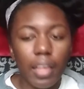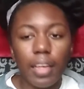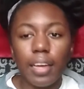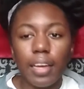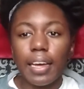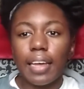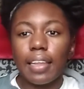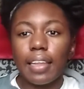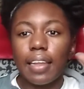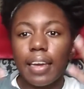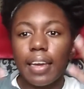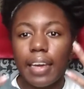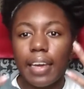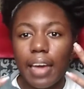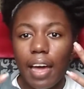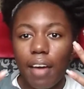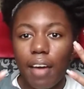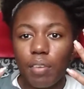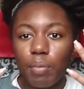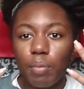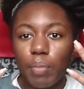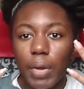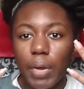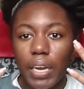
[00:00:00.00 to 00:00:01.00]
I like
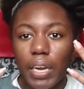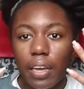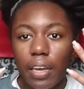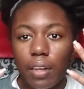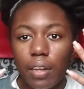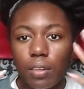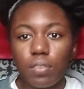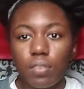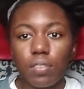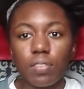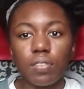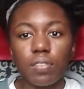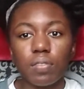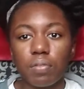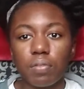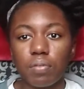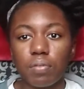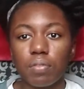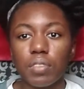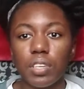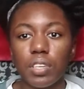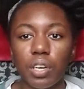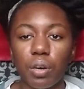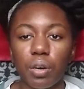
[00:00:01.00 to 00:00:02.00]
having my nails,
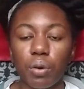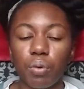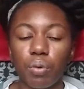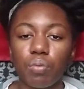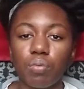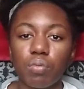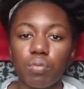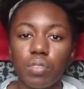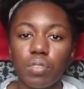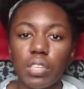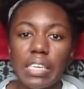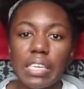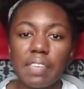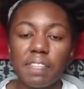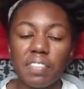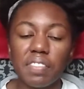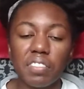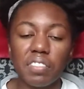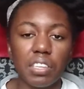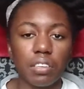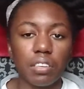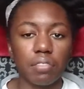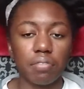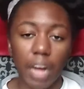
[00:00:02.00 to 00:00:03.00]

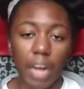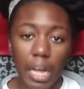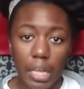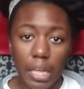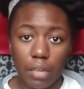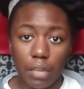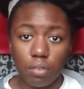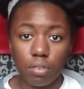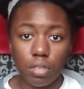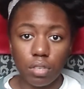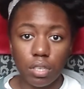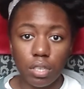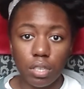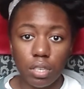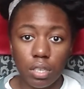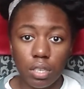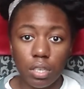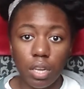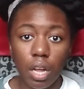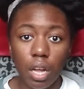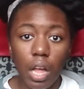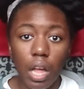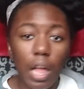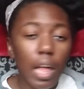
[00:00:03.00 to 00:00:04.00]
evenly filed.
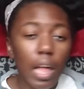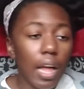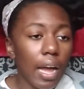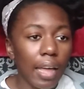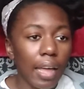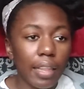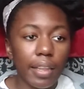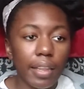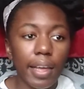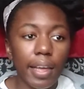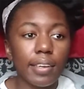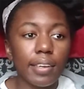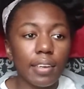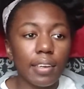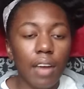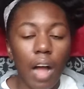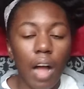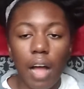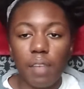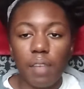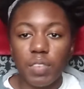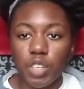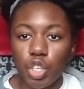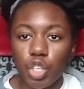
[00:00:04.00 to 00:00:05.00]
I like
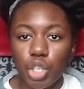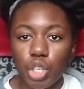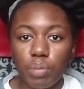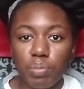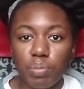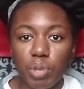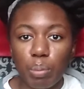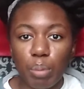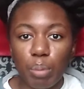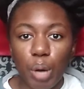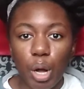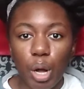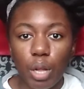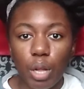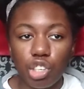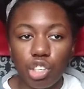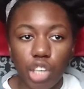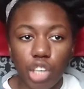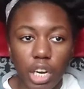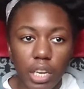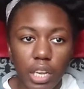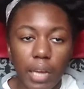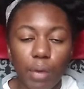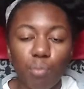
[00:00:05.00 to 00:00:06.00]
not having chip nail
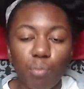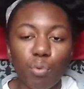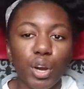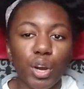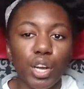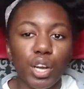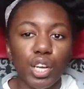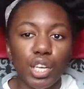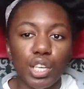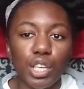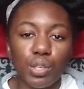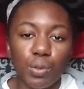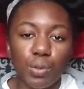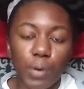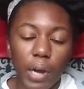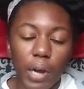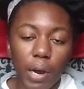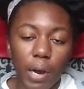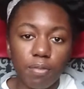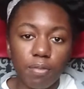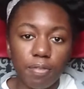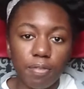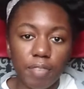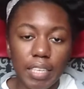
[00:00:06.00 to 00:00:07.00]
polish. I like wearing cute
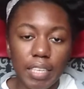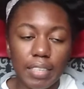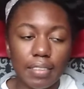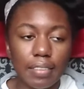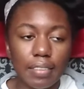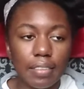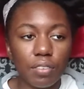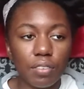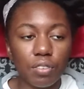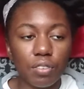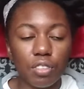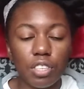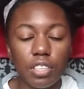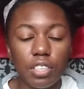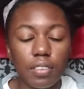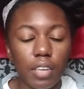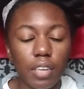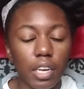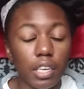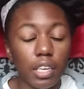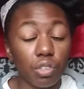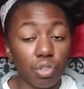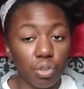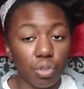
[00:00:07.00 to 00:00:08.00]
outfits. These are things
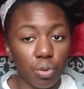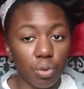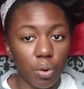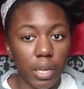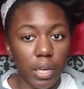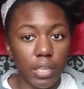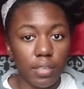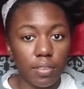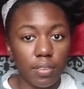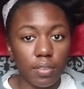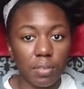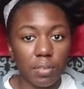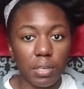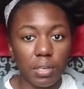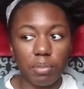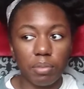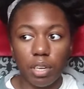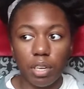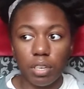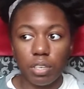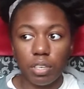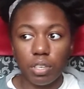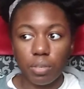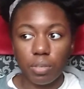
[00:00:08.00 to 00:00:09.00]
I enjoy, so when I'm
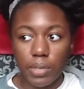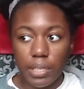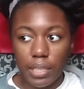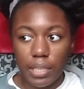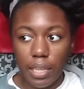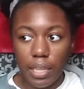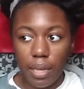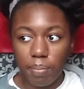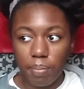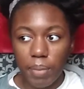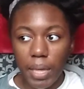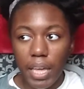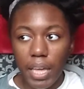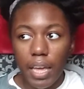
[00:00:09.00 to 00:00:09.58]
not doing them,